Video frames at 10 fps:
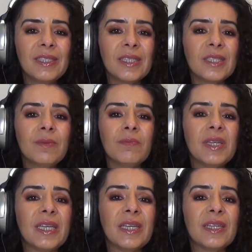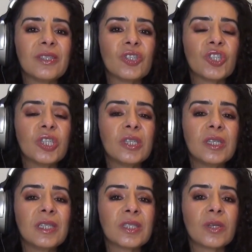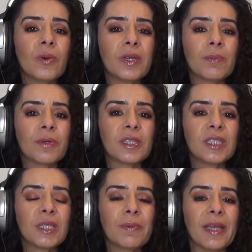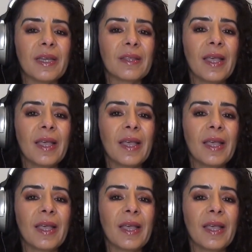doesn't mean she is going to participate.